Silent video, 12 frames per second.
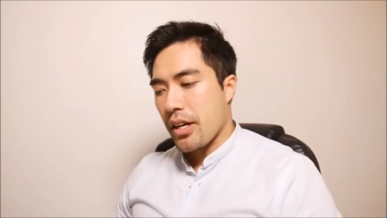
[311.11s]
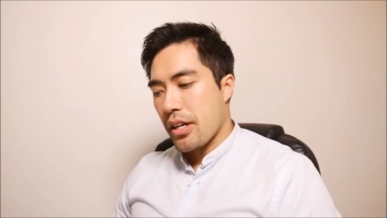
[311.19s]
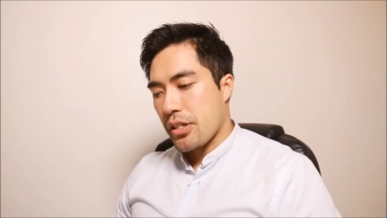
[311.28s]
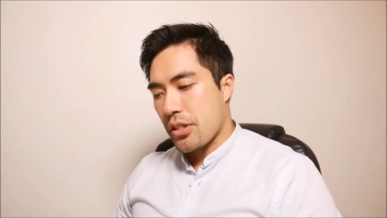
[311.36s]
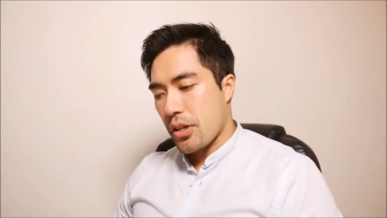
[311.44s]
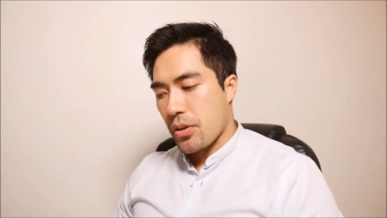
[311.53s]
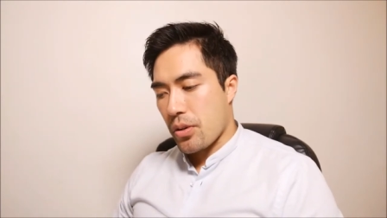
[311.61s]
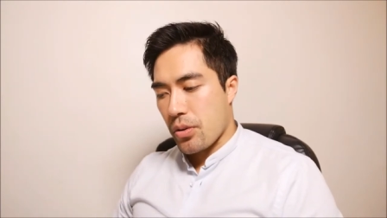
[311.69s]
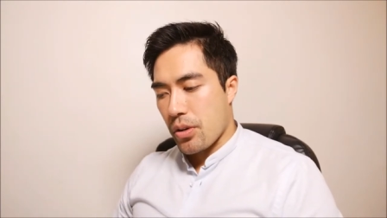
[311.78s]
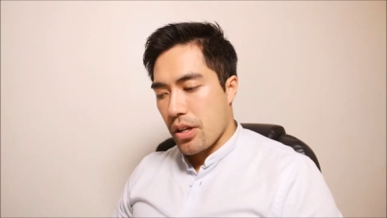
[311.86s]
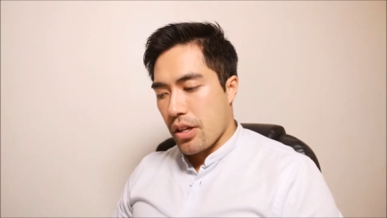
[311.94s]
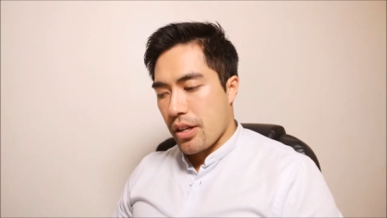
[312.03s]
So
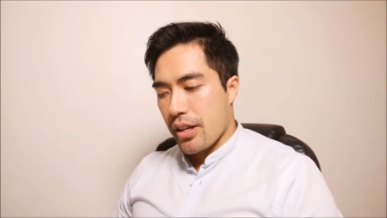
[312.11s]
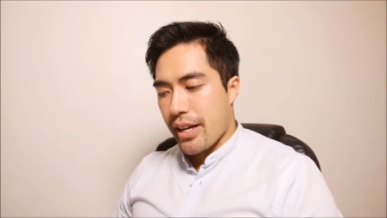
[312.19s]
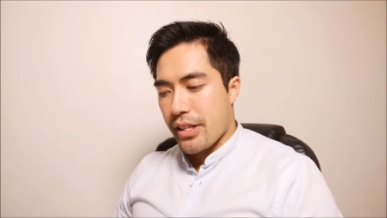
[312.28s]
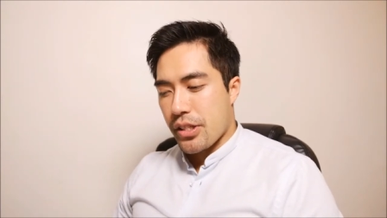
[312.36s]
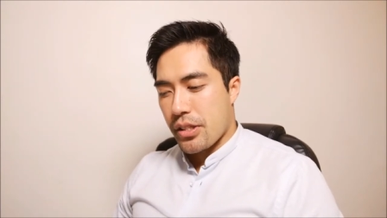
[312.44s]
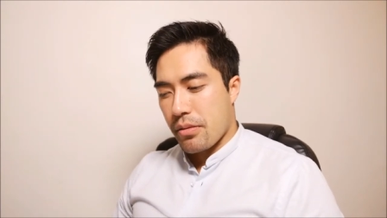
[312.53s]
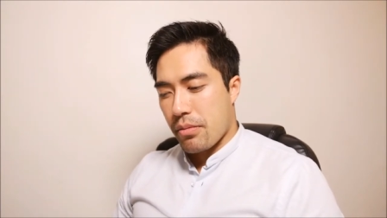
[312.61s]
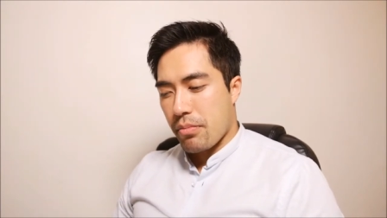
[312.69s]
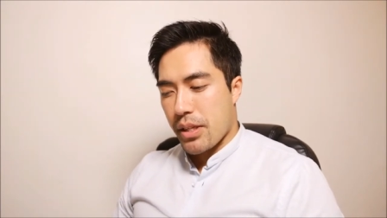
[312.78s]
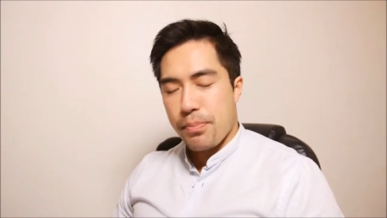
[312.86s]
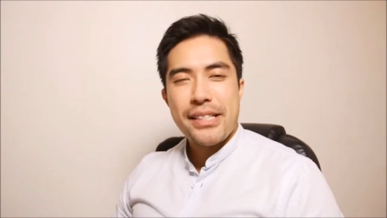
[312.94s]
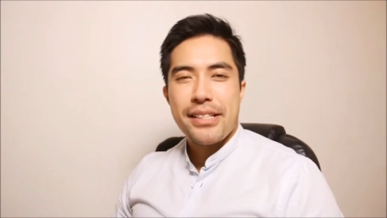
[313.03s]
it's
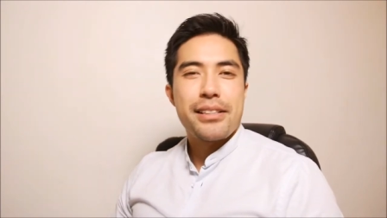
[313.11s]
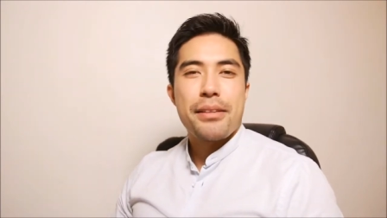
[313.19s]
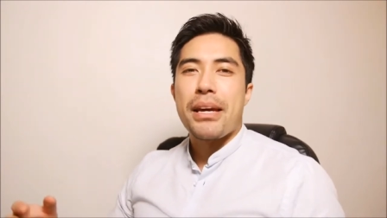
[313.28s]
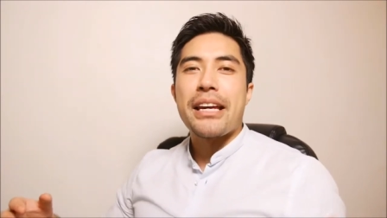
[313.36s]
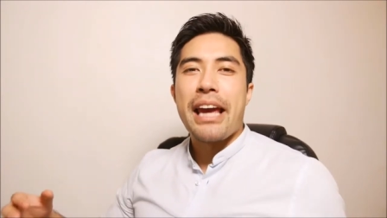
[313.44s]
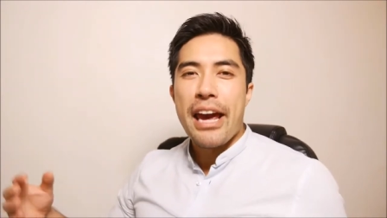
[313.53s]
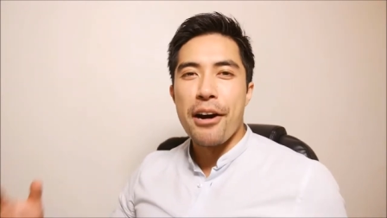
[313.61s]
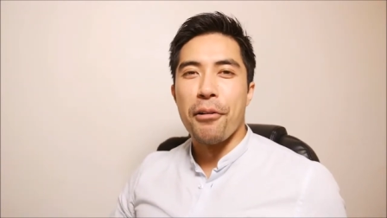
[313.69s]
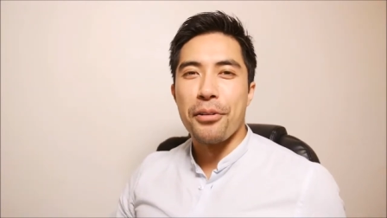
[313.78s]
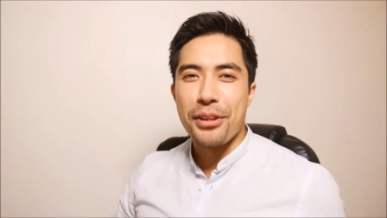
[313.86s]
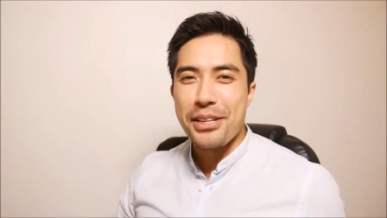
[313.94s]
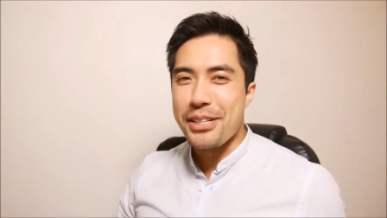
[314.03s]
it's basically being
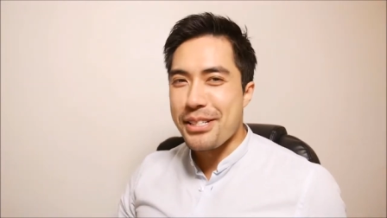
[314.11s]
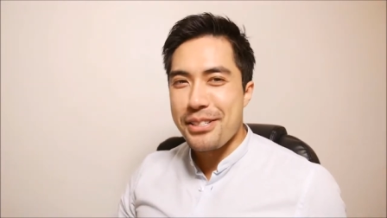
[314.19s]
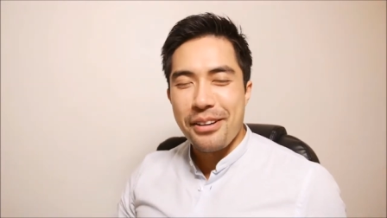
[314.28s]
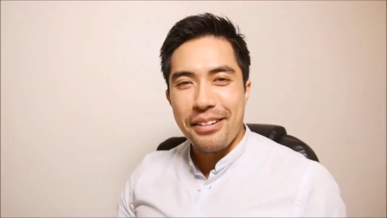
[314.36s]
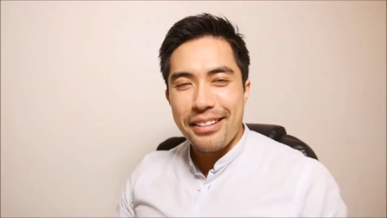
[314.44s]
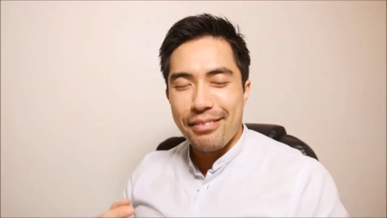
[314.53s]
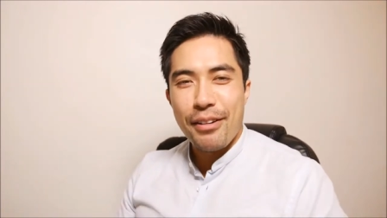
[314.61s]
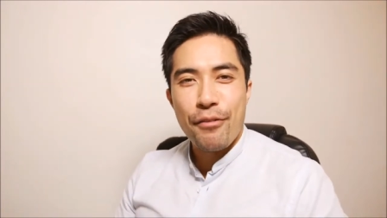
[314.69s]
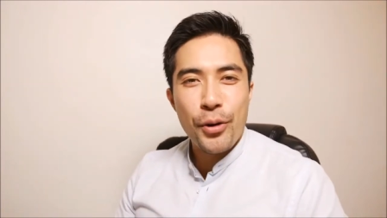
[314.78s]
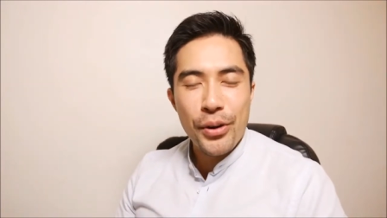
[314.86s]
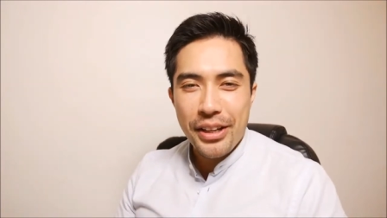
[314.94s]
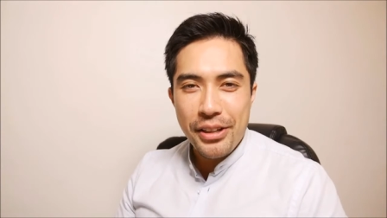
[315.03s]
healthy, just you know,
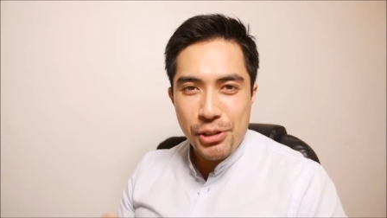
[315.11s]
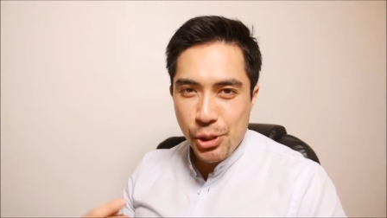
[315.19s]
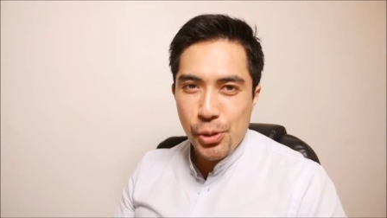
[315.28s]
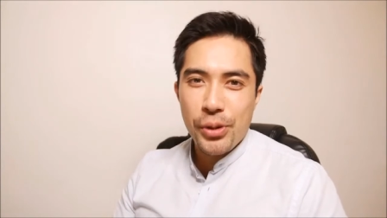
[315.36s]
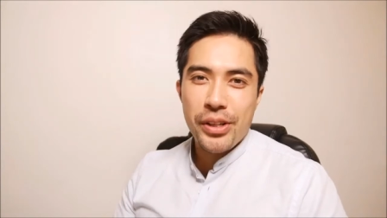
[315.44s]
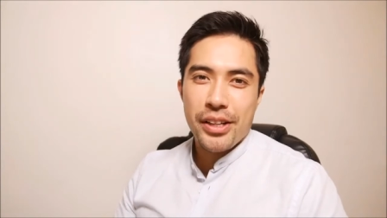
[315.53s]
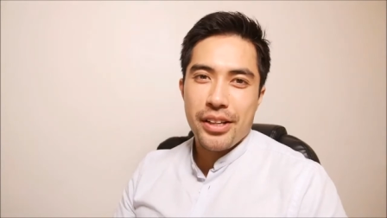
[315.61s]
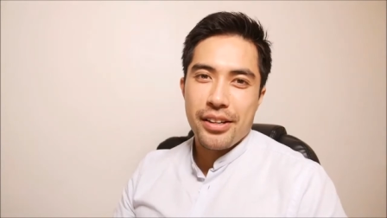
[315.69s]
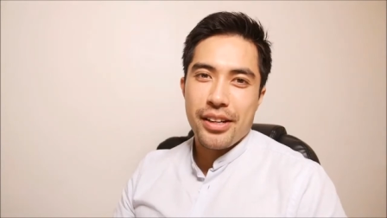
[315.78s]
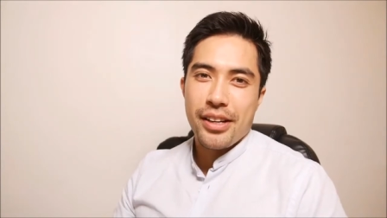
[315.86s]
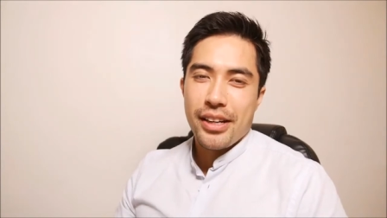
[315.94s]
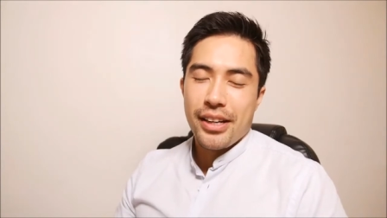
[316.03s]
avoiding sugar,